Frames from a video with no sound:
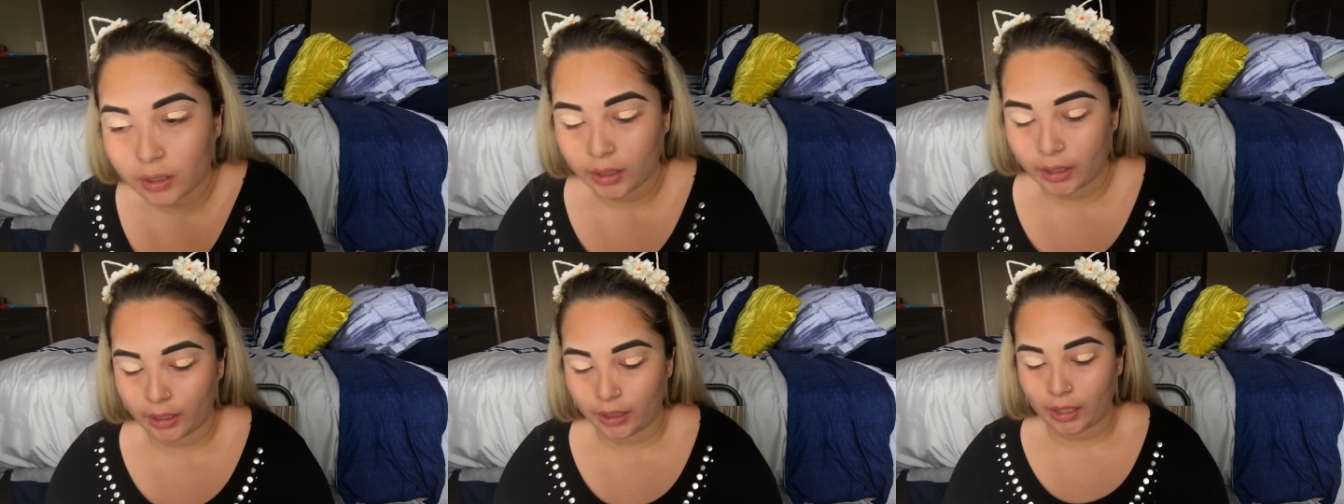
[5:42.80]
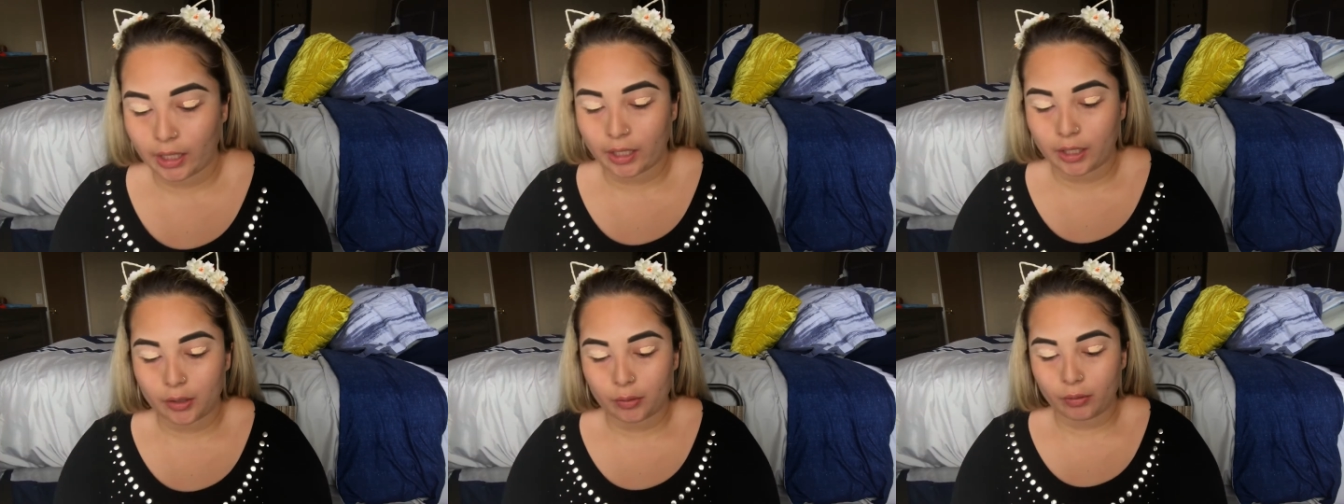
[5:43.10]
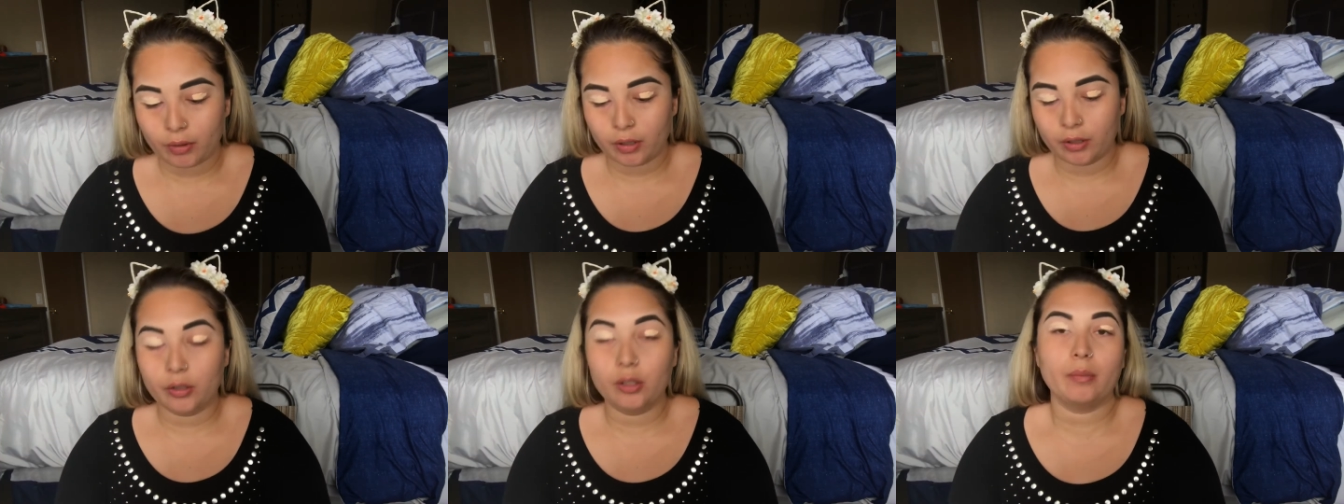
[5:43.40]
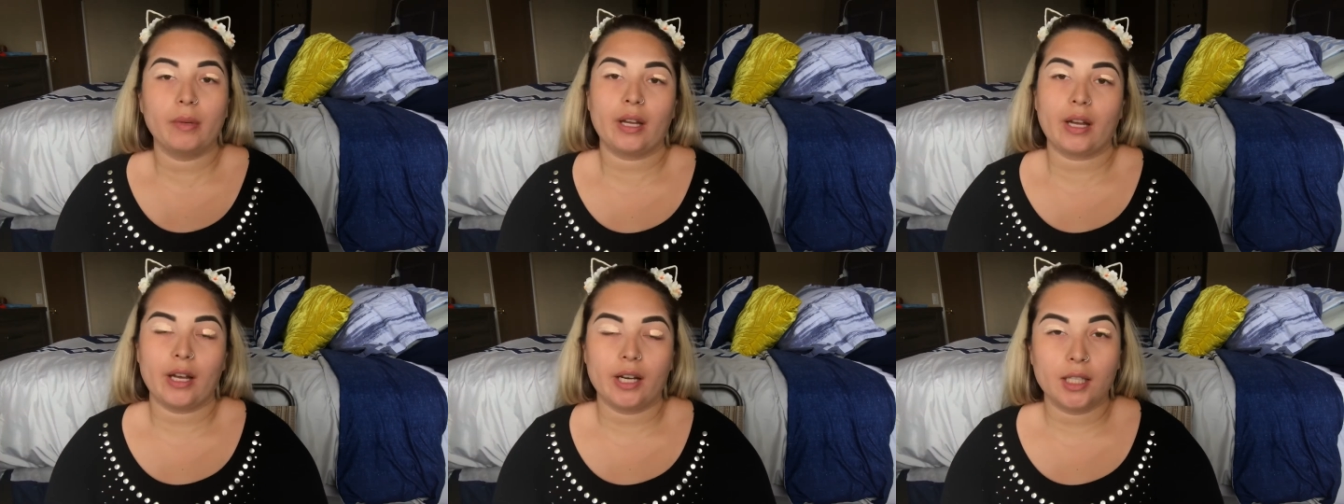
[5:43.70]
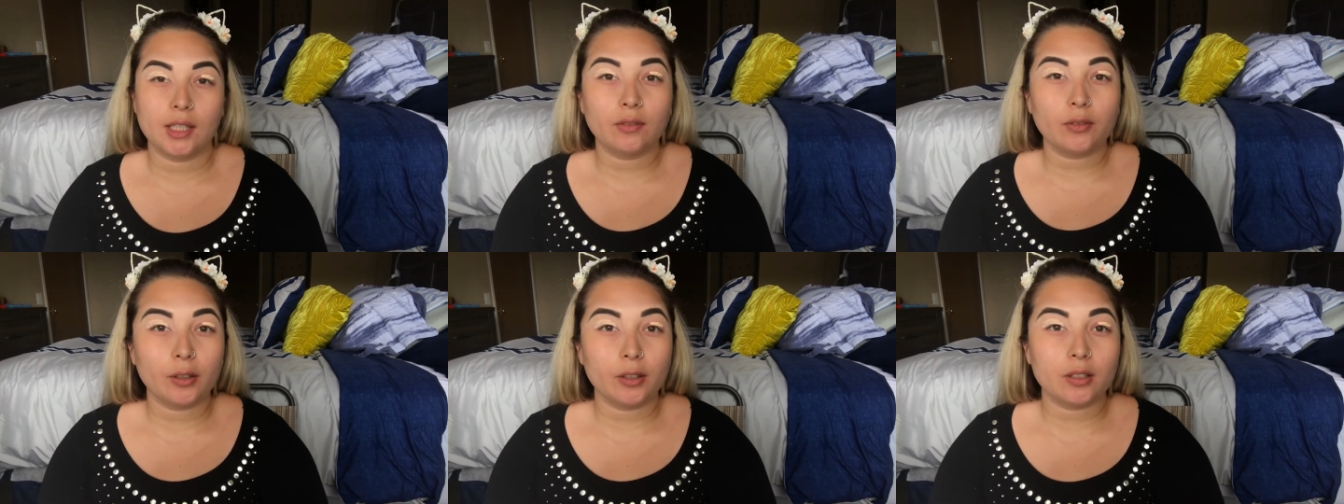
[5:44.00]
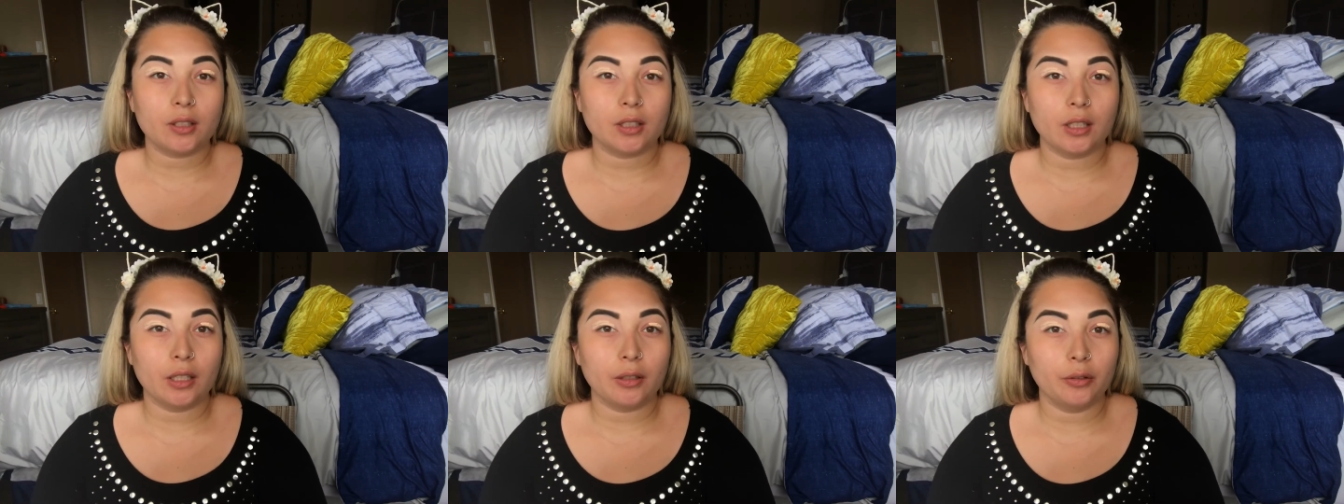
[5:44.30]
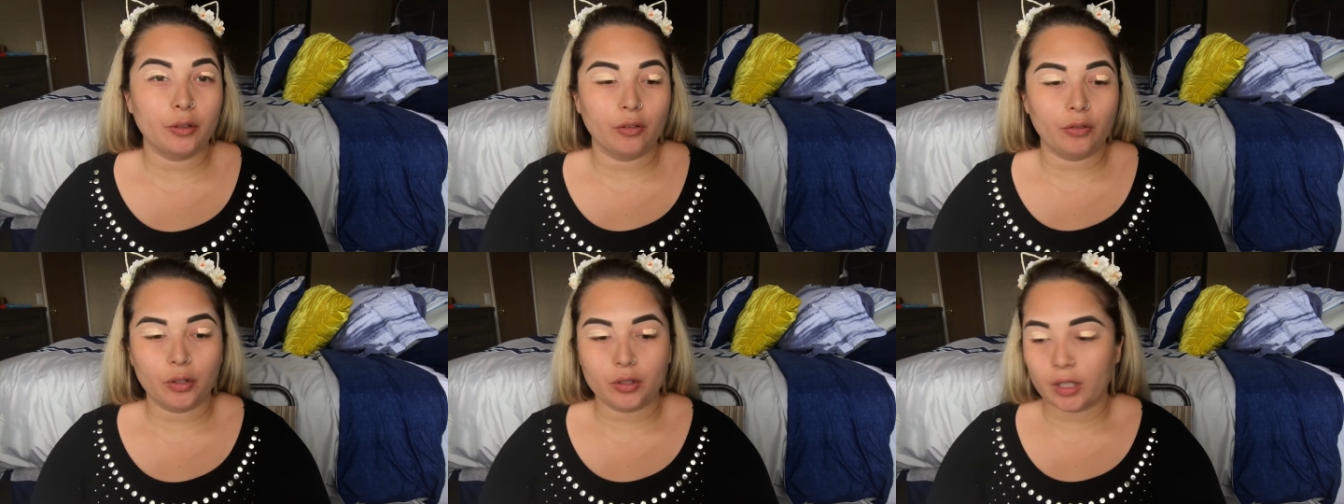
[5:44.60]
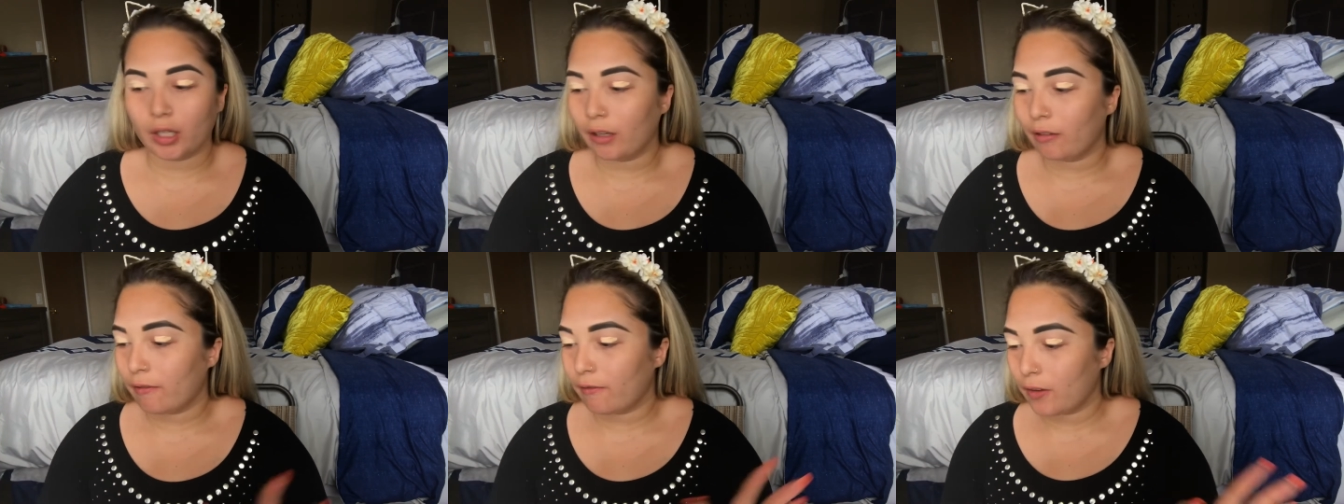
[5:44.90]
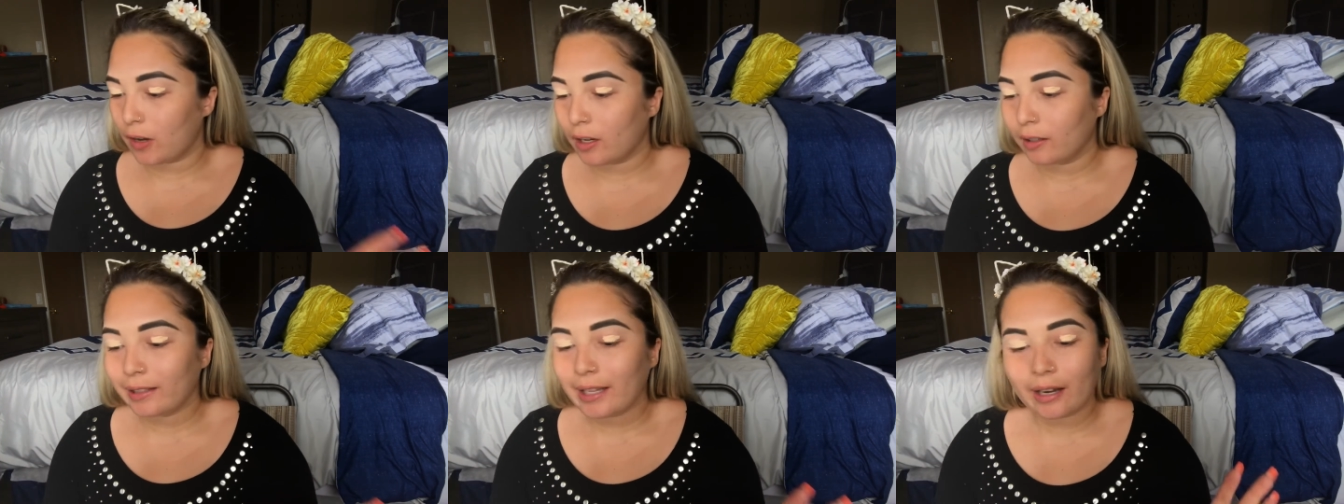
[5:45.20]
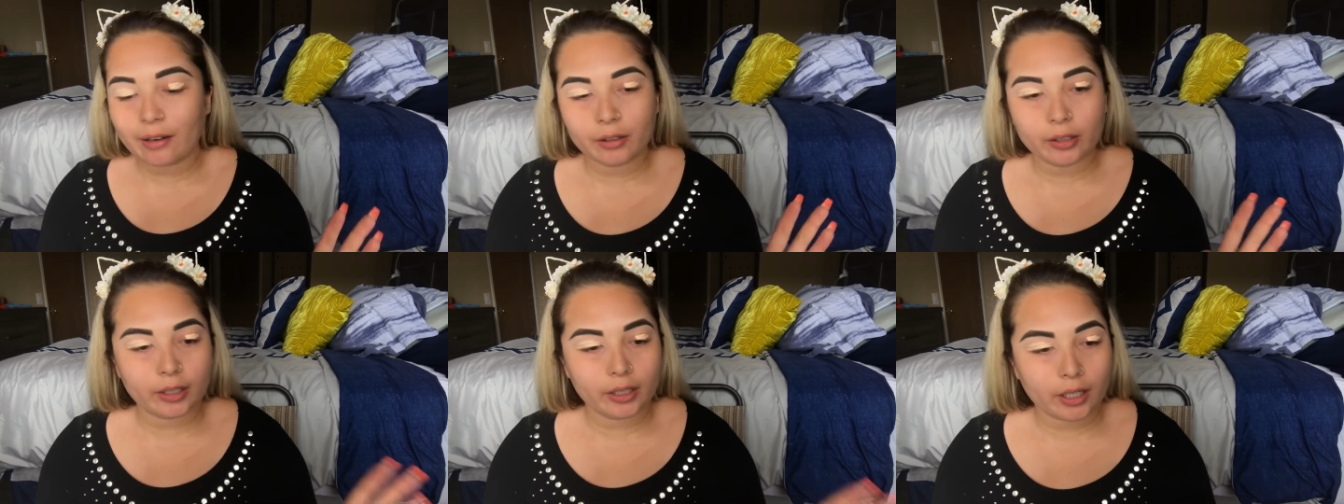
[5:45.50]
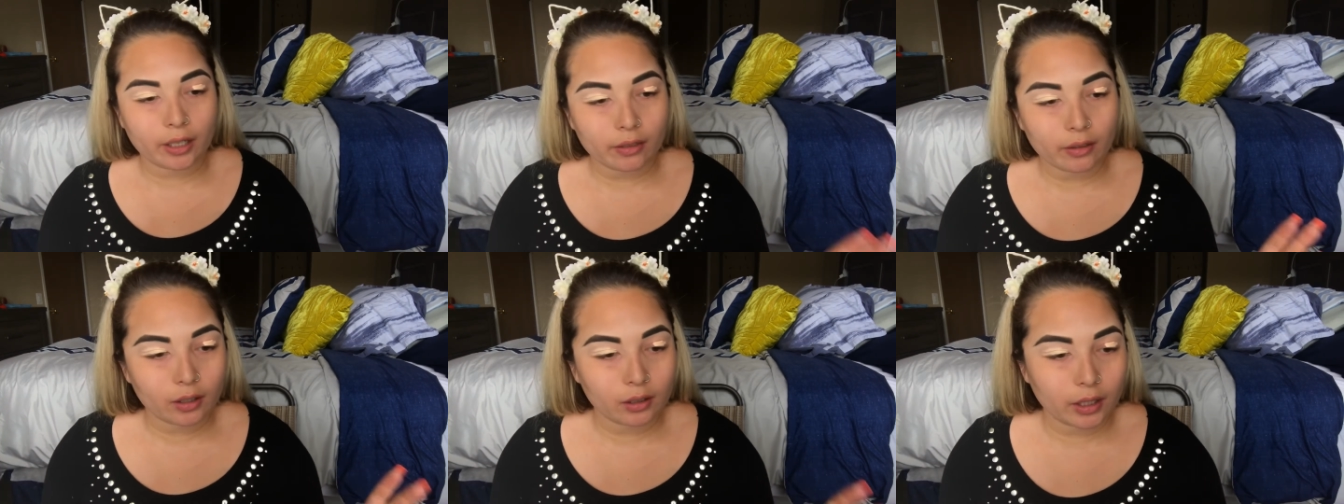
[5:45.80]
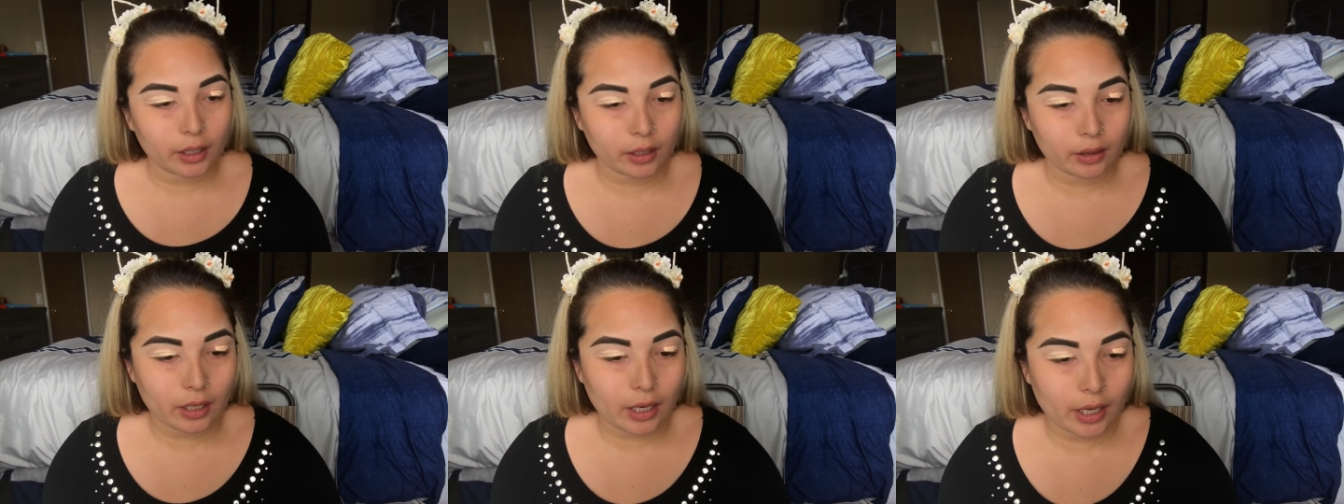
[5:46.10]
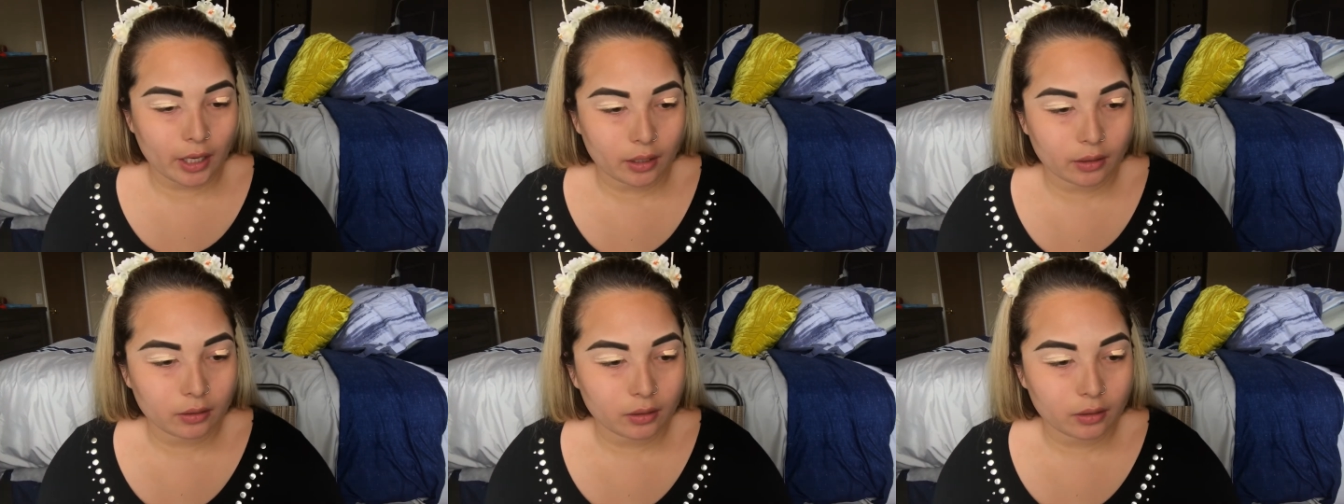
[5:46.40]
And I just want to do my eyes first because I don't know if there's any fallout or anything like that.